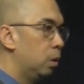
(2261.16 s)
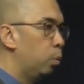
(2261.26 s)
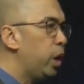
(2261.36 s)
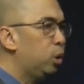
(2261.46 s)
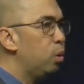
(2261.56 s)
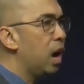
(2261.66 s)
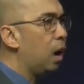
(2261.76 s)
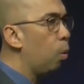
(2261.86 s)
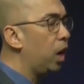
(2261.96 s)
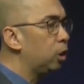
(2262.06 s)
We do
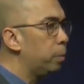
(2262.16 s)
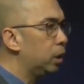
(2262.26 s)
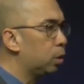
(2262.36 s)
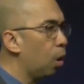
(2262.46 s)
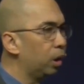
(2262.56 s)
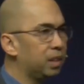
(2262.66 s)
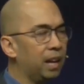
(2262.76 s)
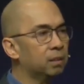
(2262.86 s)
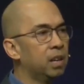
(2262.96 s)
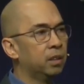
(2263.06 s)
not want to be told
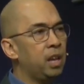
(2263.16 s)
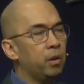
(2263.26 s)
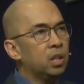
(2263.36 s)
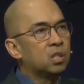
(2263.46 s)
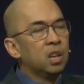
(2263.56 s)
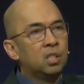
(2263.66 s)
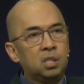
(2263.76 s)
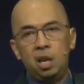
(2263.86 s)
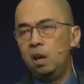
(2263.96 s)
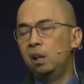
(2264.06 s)
that there is
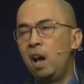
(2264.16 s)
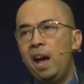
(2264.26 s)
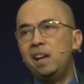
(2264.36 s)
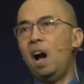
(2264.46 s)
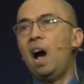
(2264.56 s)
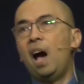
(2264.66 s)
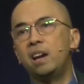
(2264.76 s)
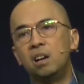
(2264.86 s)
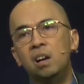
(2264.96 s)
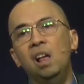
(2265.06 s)
still a
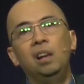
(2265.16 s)
higher